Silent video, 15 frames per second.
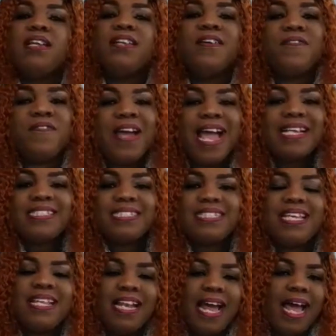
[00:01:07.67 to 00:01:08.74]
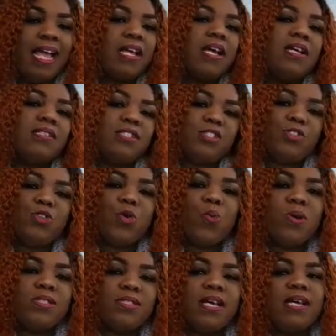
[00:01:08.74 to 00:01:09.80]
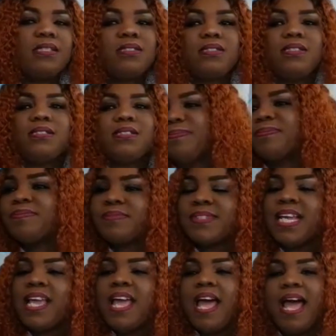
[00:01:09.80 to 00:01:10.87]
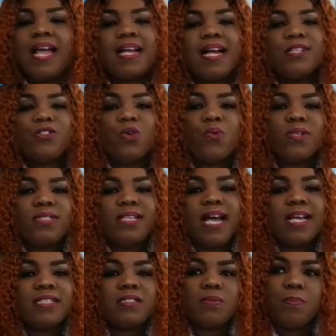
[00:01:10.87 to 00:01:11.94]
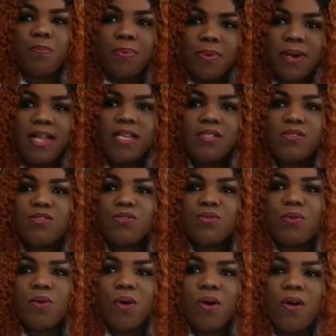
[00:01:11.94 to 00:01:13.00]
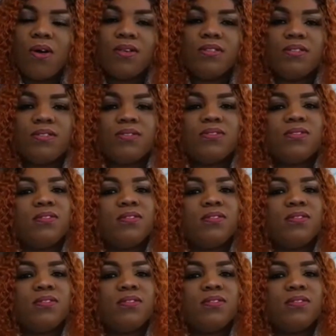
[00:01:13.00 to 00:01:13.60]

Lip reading: The first thing I can't do without is I can't do without praying to God,